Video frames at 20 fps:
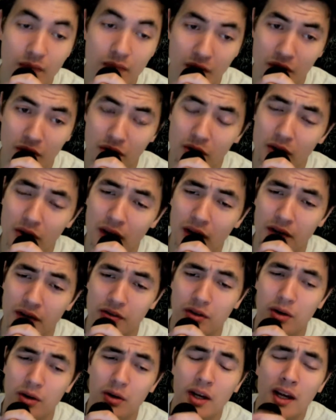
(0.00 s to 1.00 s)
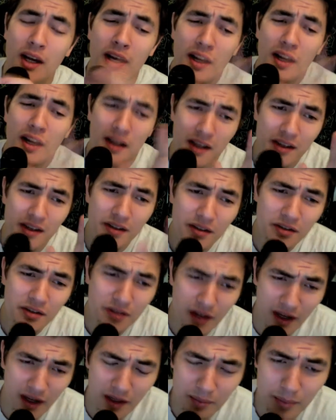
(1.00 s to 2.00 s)
Okay, so he just
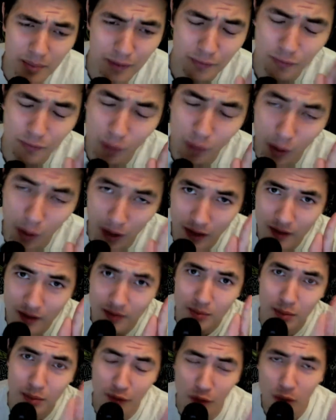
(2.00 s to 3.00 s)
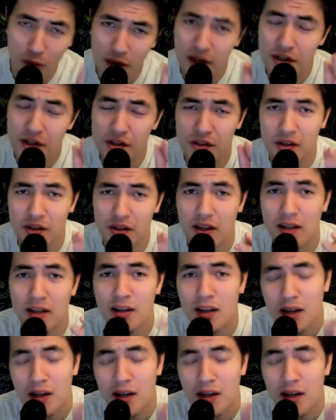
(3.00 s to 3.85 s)
said before he just said